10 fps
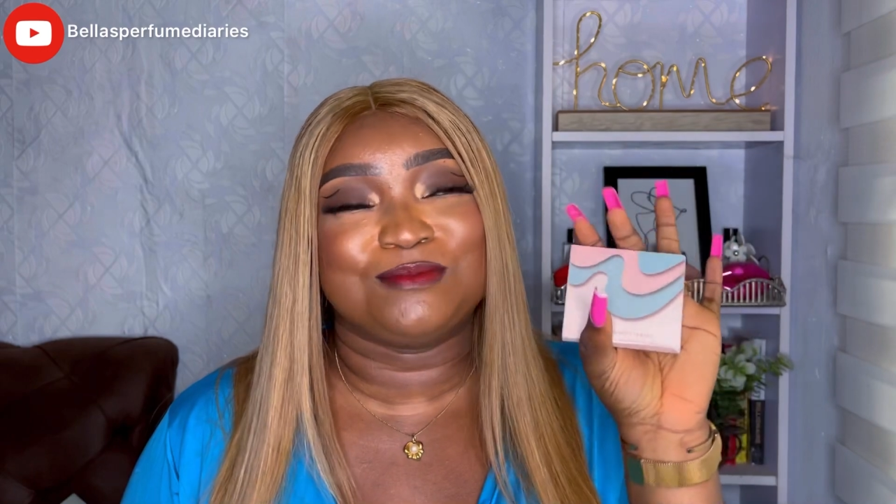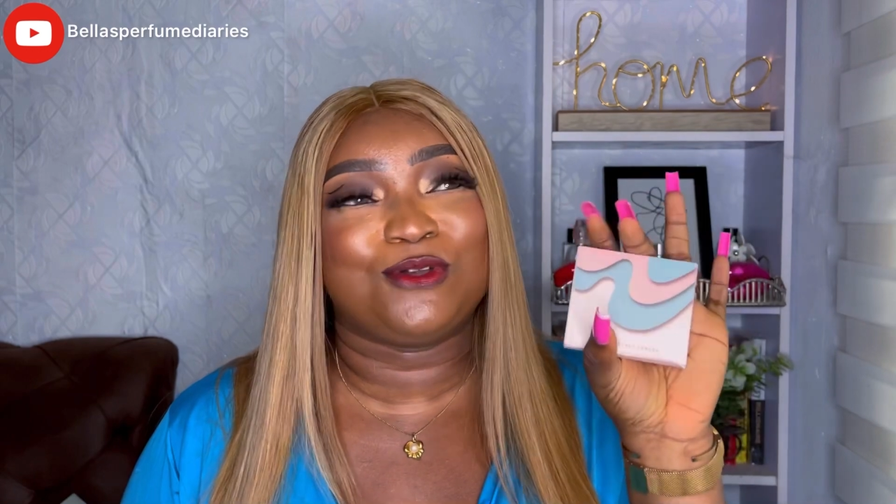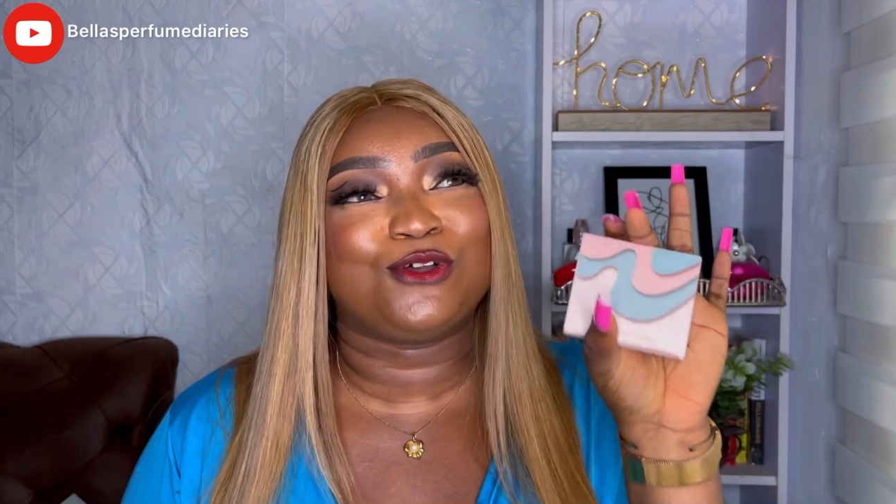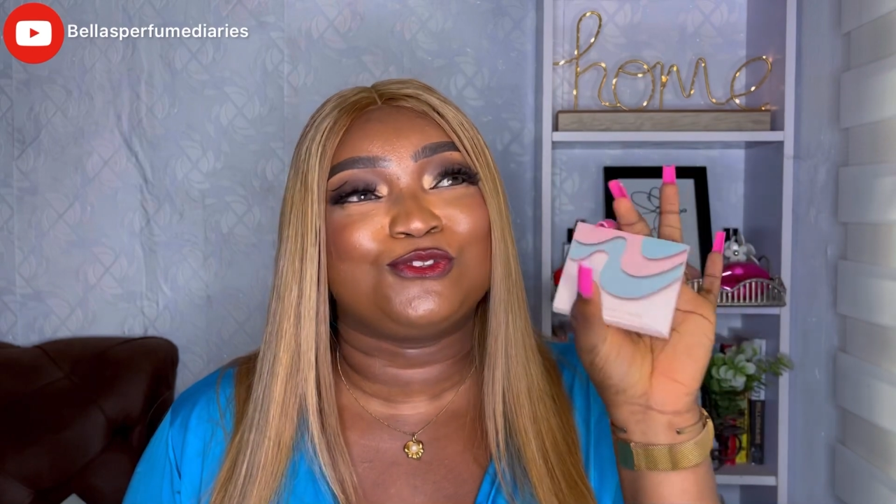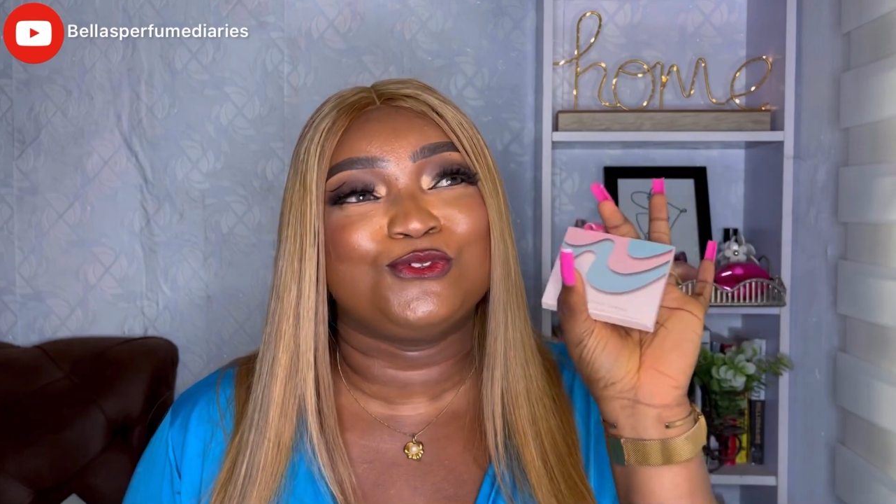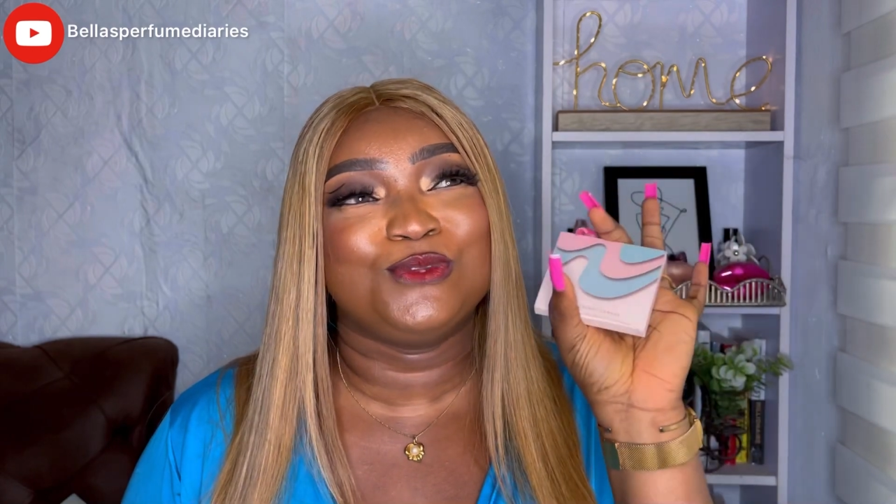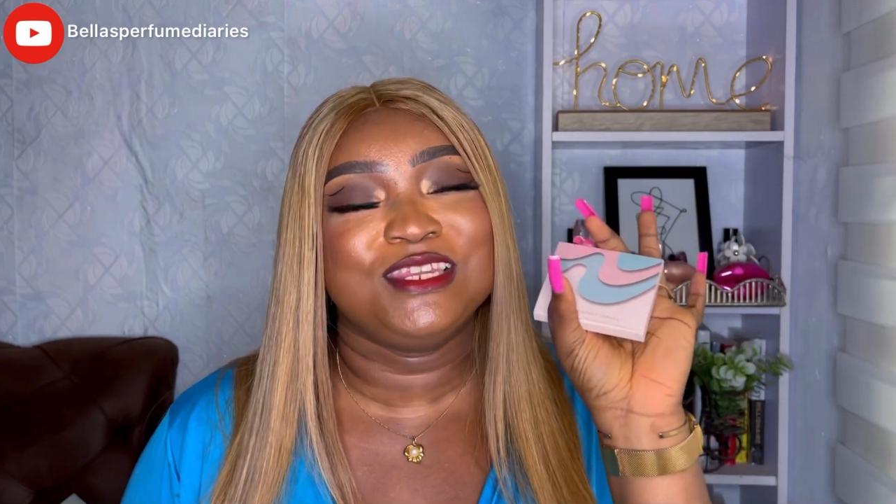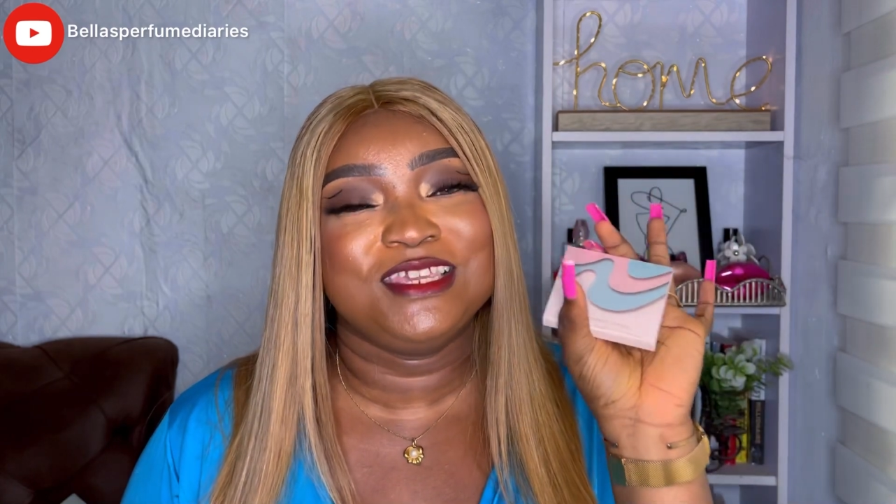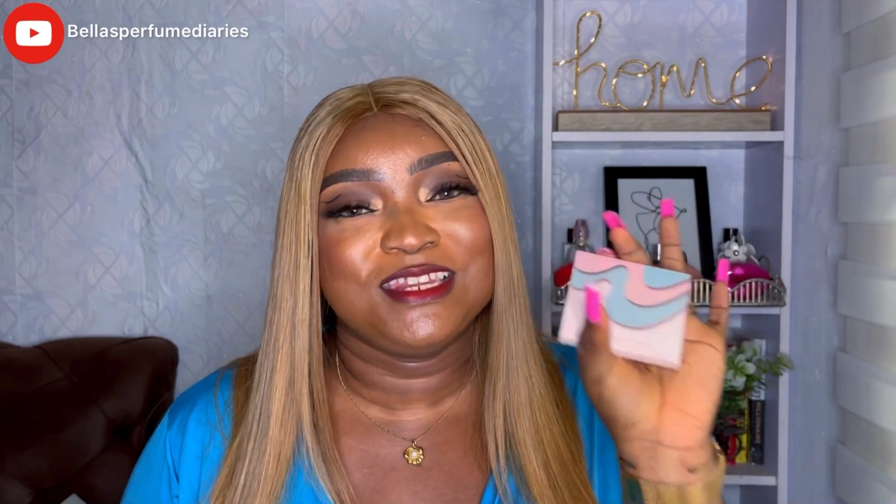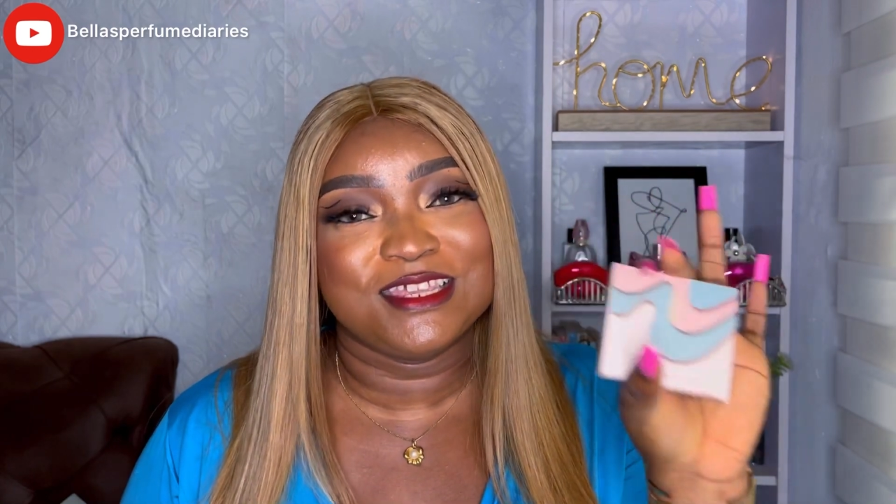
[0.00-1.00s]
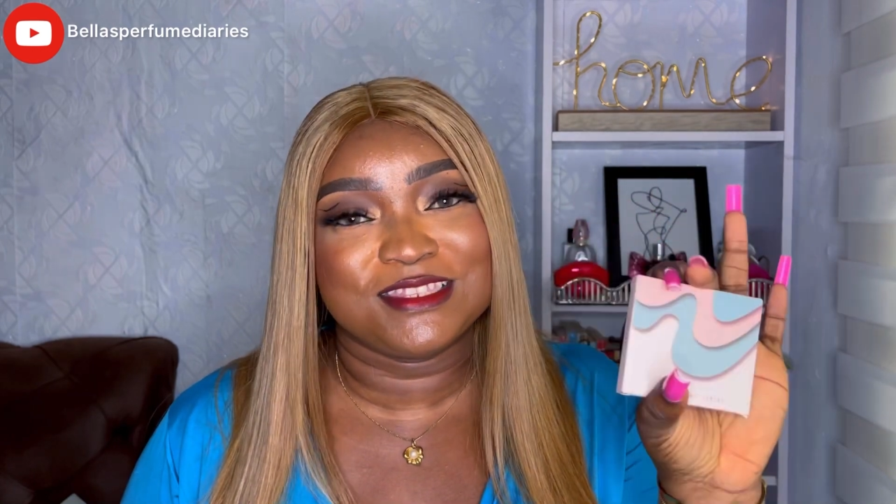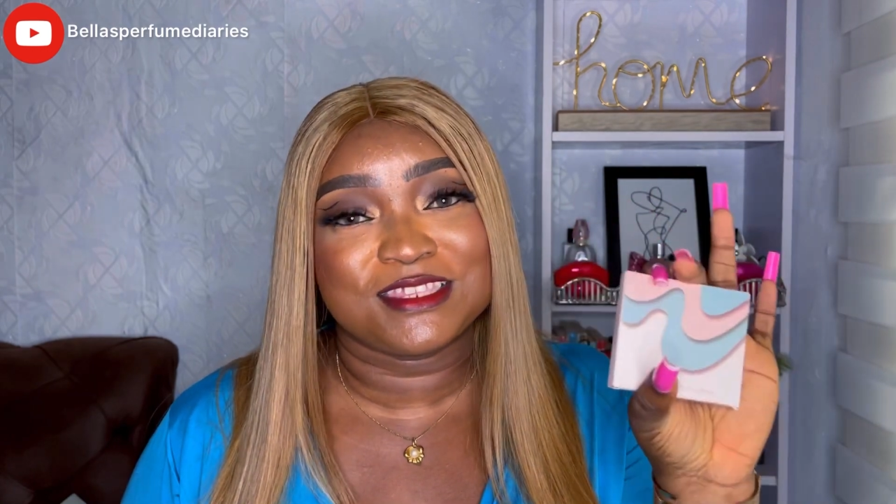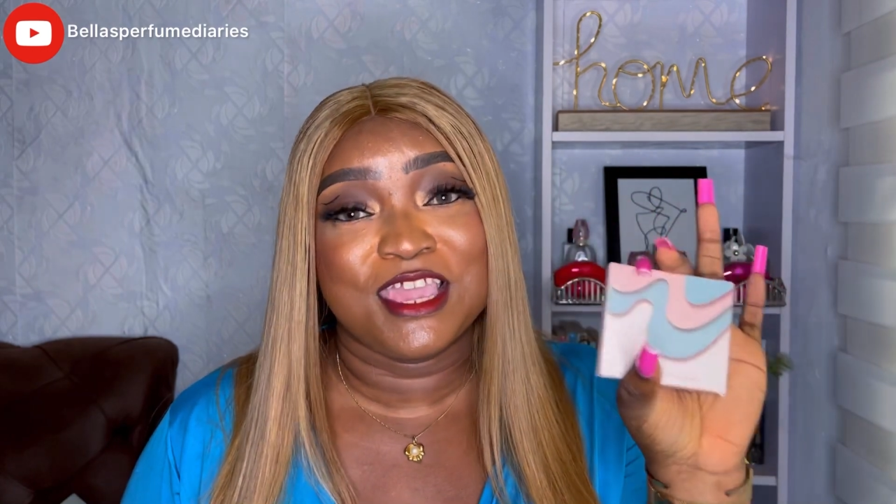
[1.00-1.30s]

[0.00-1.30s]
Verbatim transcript: because you need it